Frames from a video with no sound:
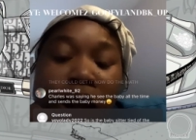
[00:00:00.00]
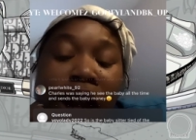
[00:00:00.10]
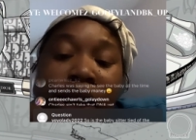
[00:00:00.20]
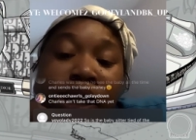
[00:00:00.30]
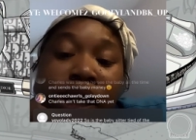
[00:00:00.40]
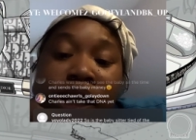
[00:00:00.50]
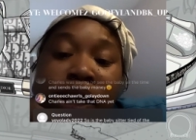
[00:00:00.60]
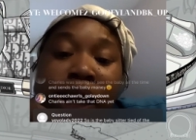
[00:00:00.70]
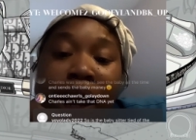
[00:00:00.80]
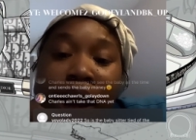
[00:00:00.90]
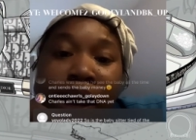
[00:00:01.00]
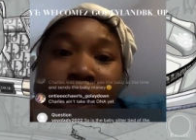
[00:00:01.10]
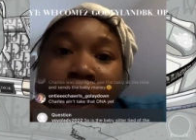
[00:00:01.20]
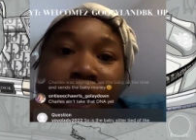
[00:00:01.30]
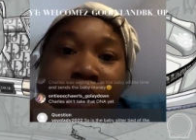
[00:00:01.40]
That is, it's
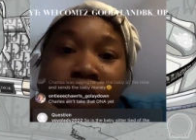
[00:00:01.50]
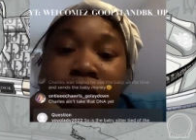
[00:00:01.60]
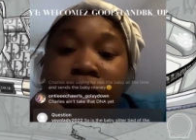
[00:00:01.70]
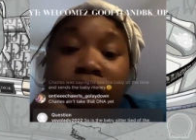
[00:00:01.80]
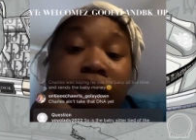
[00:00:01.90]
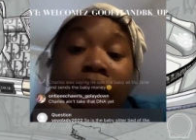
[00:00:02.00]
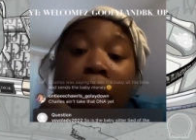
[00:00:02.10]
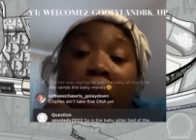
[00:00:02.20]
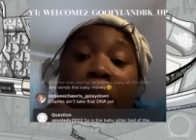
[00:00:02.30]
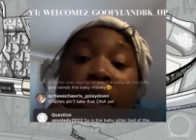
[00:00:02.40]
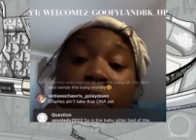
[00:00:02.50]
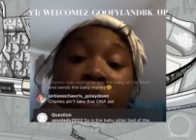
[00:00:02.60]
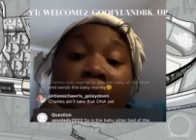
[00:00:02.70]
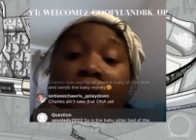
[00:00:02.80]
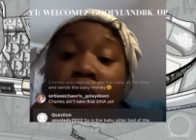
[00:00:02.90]
sad. Like it's, it's not my
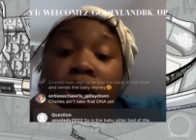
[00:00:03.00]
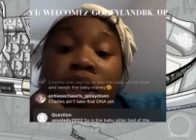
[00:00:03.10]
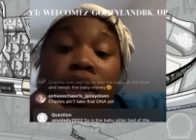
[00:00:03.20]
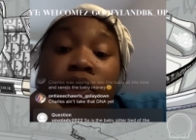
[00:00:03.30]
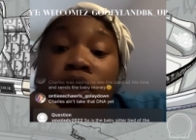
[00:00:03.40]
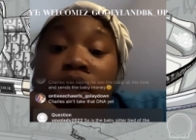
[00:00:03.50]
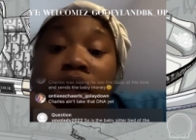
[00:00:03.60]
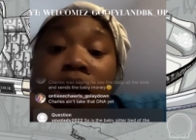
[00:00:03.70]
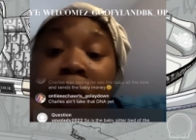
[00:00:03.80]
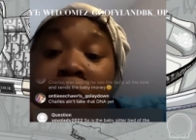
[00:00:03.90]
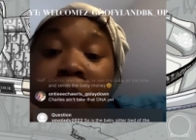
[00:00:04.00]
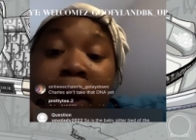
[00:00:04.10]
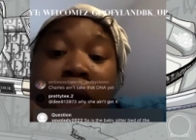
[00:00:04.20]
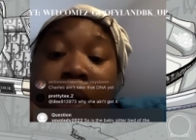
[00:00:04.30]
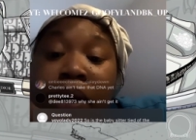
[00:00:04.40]
baby. I don't care if she get her baby
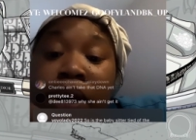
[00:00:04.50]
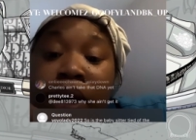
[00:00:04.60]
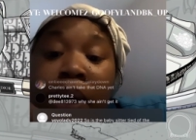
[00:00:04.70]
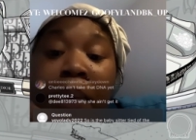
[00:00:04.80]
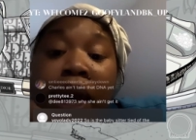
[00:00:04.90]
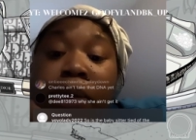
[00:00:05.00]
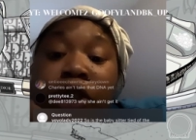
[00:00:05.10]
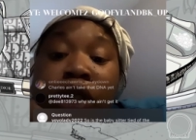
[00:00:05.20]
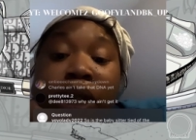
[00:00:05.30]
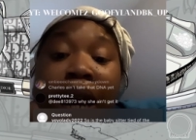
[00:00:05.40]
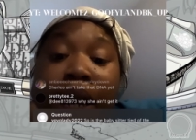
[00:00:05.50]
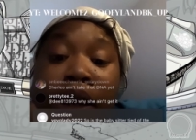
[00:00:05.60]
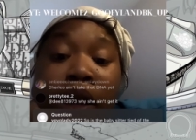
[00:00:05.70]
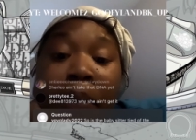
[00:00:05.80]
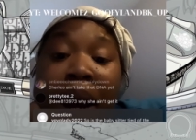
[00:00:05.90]
back maybe she got in her
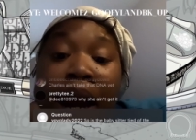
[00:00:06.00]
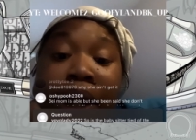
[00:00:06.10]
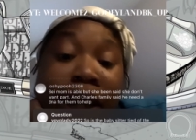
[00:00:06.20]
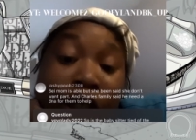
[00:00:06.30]
mind